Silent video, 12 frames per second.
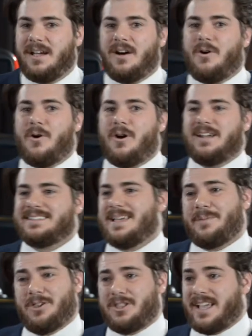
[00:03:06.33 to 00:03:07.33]
or I'm
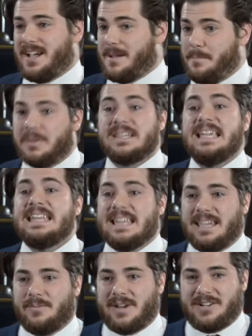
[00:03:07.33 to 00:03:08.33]
going to look like a complete
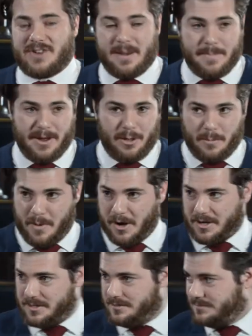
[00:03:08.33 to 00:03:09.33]
idiot when I try and parallel
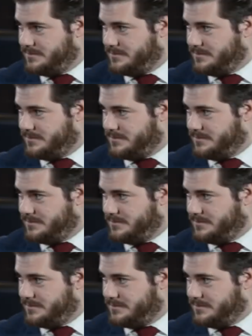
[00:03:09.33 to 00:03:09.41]
park.